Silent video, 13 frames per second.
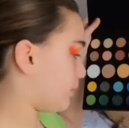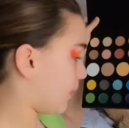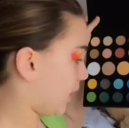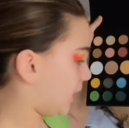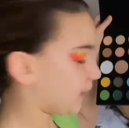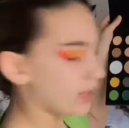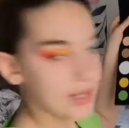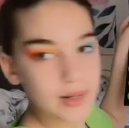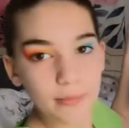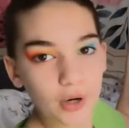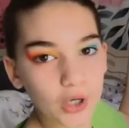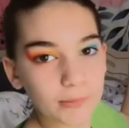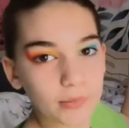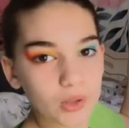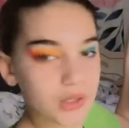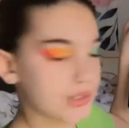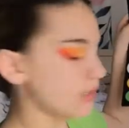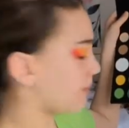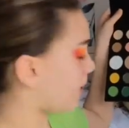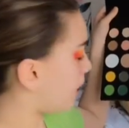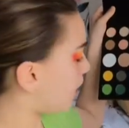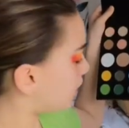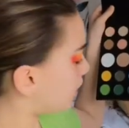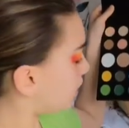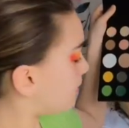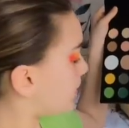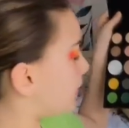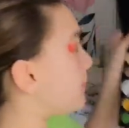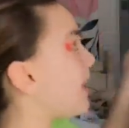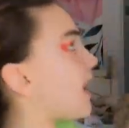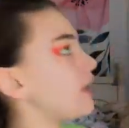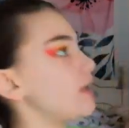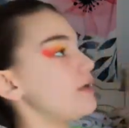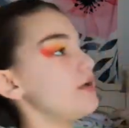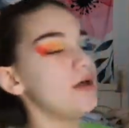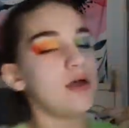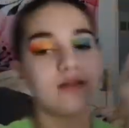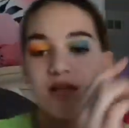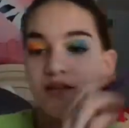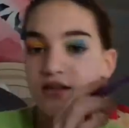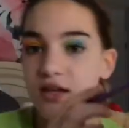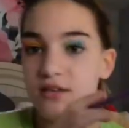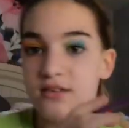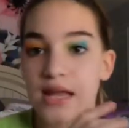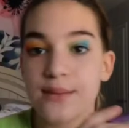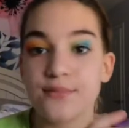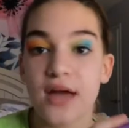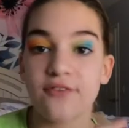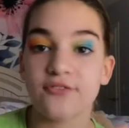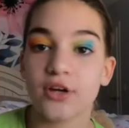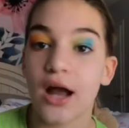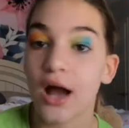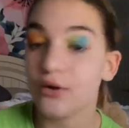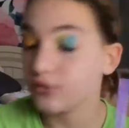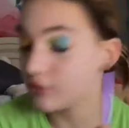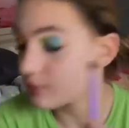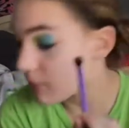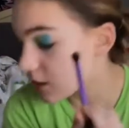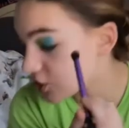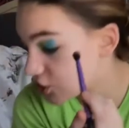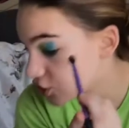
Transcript: bright kind of purple in the color in the palette. This is named after how much